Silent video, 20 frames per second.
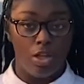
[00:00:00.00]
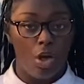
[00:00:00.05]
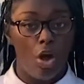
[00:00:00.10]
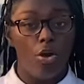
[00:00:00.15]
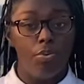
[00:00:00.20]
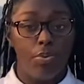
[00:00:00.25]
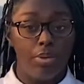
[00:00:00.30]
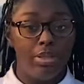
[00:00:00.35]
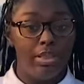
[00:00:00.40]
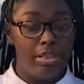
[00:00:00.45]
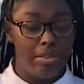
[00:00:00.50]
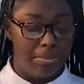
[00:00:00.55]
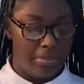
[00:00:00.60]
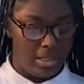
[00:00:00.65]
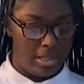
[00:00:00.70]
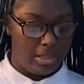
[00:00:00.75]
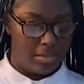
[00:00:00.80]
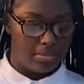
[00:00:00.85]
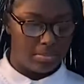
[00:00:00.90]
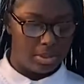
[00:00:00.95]
with the
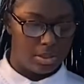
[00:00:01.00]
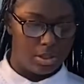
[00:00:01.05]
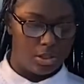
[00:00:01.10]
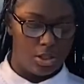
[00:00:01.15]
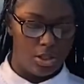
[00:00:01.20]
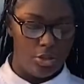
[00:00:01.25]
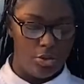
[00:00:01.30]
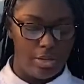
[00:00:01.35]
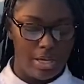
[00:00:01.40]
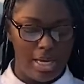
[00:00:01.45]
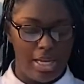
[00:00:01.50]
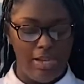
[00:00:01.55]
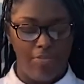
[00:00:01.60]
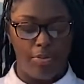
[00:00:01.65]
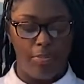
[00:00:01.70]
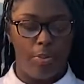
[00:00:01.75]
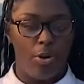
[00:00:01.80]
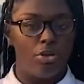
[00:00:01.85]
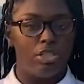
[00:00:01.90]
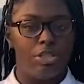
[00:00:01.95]
memes, you can't even
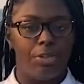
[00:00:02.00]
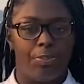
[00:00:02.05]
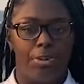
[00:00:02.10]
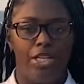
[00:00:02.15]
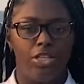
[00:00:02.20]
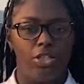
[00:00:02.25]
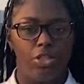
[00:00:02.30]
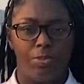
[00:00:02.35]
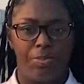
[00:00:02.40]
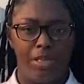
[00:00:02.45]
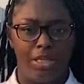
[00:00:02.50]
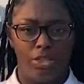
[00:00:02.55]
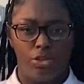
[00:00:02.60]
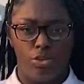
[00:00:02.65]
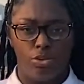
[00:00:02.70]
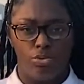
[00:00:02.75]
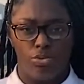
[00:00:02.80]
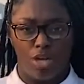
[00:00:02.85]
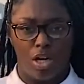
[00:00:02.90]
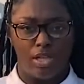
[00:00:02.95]
post a picture being
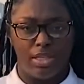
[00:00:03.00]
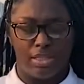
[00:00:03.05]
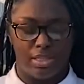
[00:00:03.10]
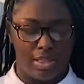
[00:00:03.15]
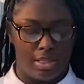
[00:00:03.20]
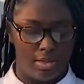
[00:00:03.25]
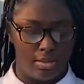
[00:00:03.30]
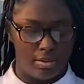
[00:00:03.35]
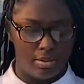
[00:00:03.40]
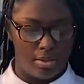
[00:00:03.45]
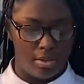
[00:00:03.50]
too dark skinned.